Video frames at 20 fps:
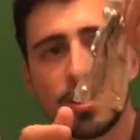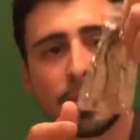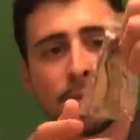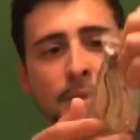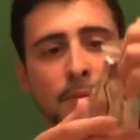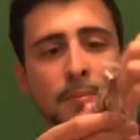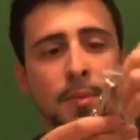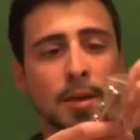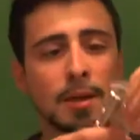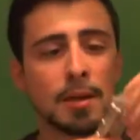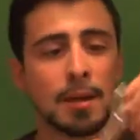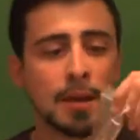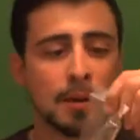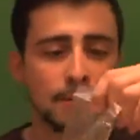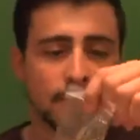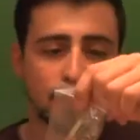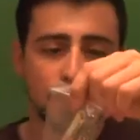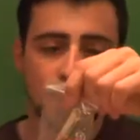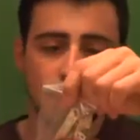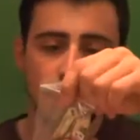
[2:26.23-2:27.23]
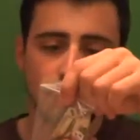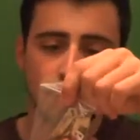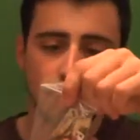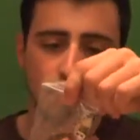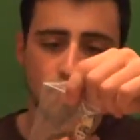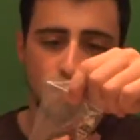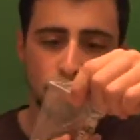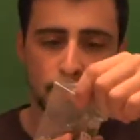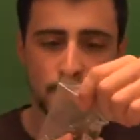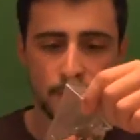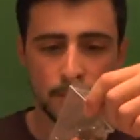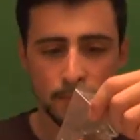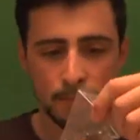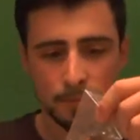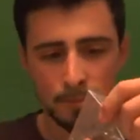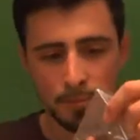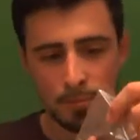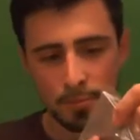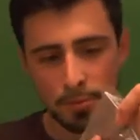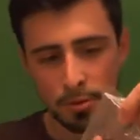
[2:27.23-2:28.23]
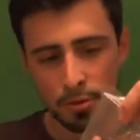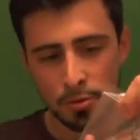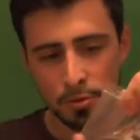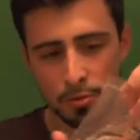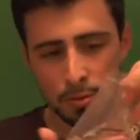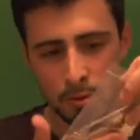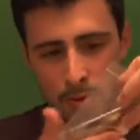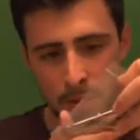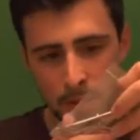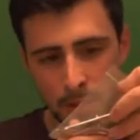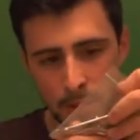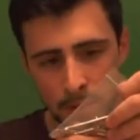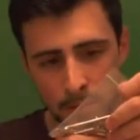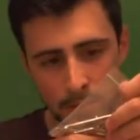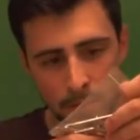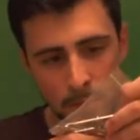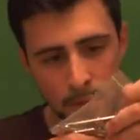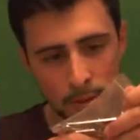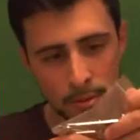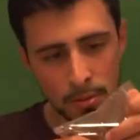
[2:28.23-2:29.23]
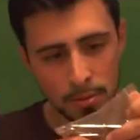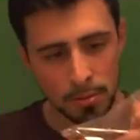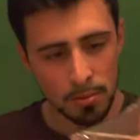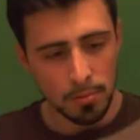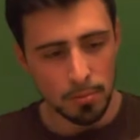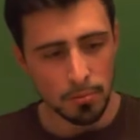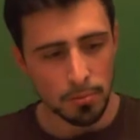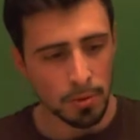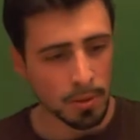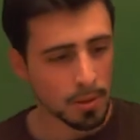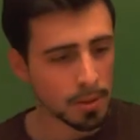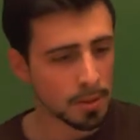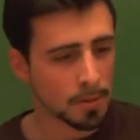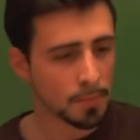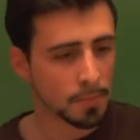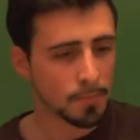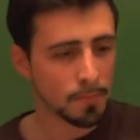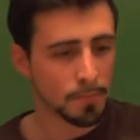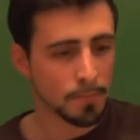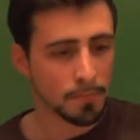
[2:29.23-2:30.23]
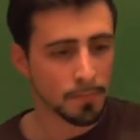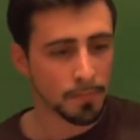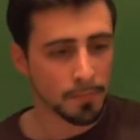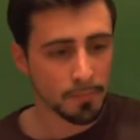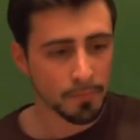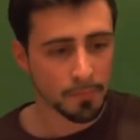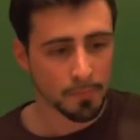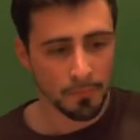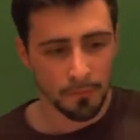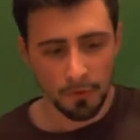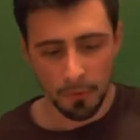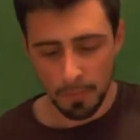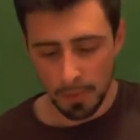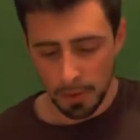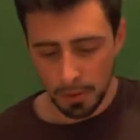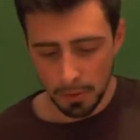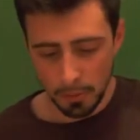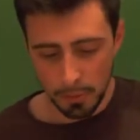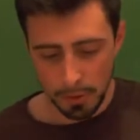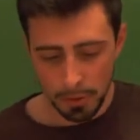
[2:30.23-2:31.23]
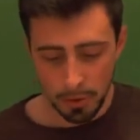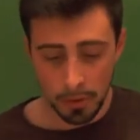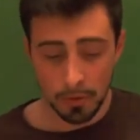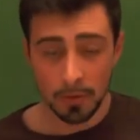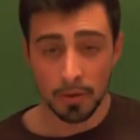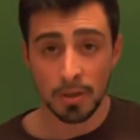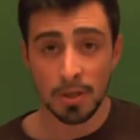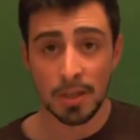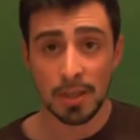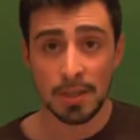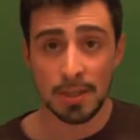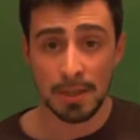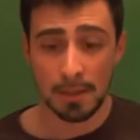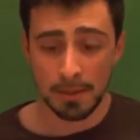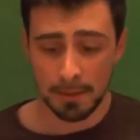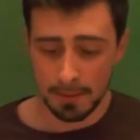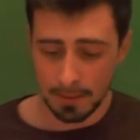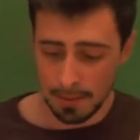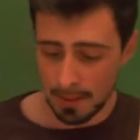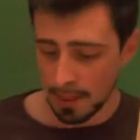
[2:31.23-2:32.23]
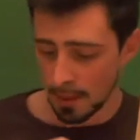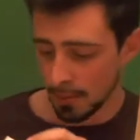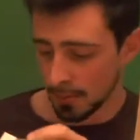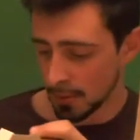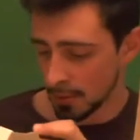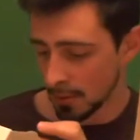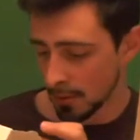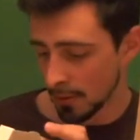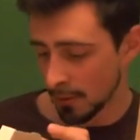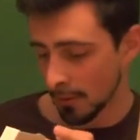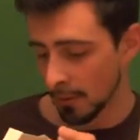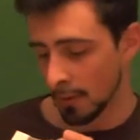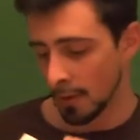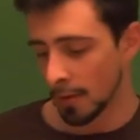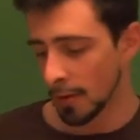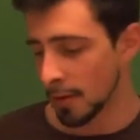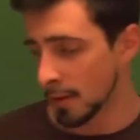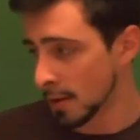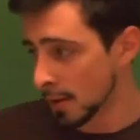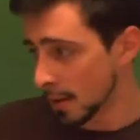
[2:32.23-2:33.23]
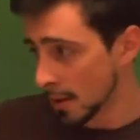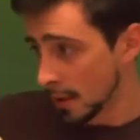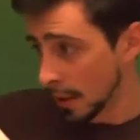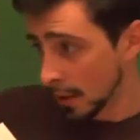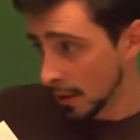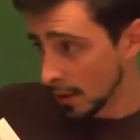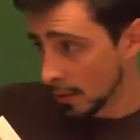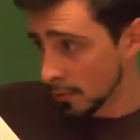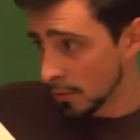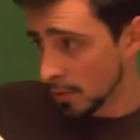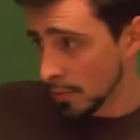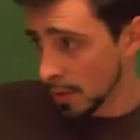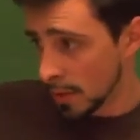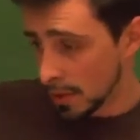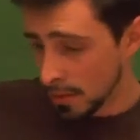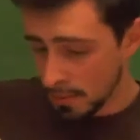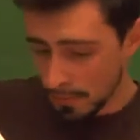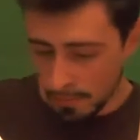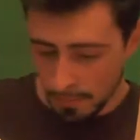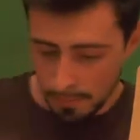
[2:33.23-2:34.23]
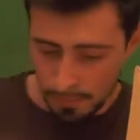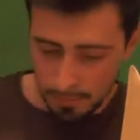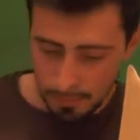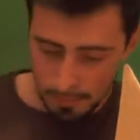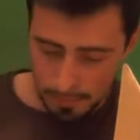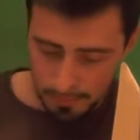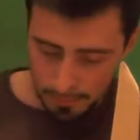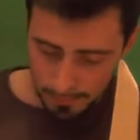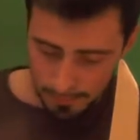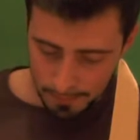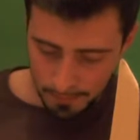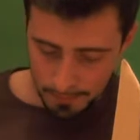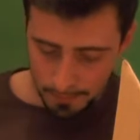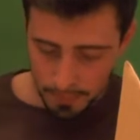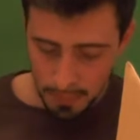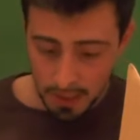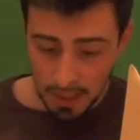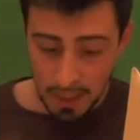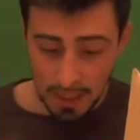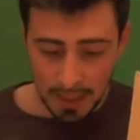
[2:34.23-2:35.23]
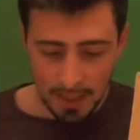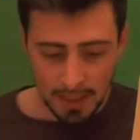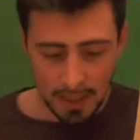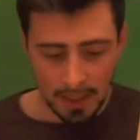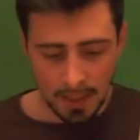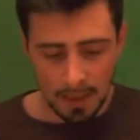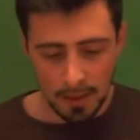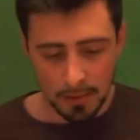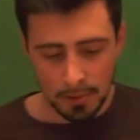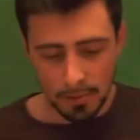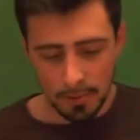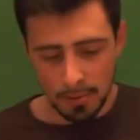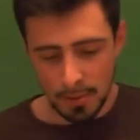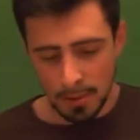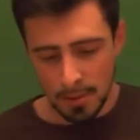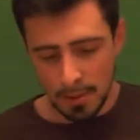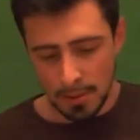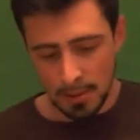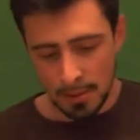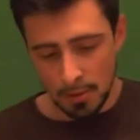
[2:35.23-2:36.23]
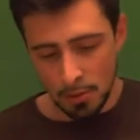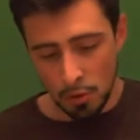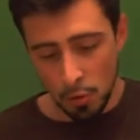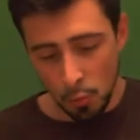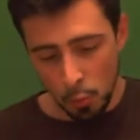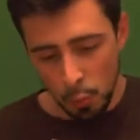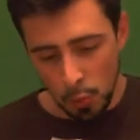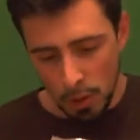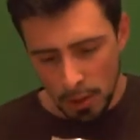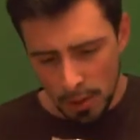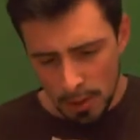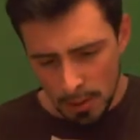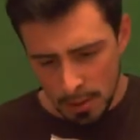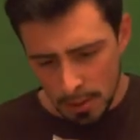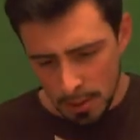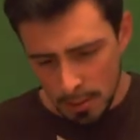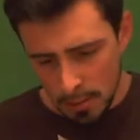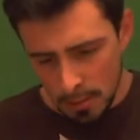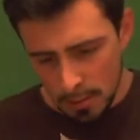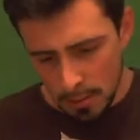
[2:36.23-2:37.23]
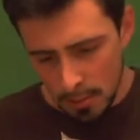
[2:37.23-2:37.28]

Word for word: isn't my native language, so I am not really familiar with all the detailed names of, well, my tech jargon isn't... Oh, what?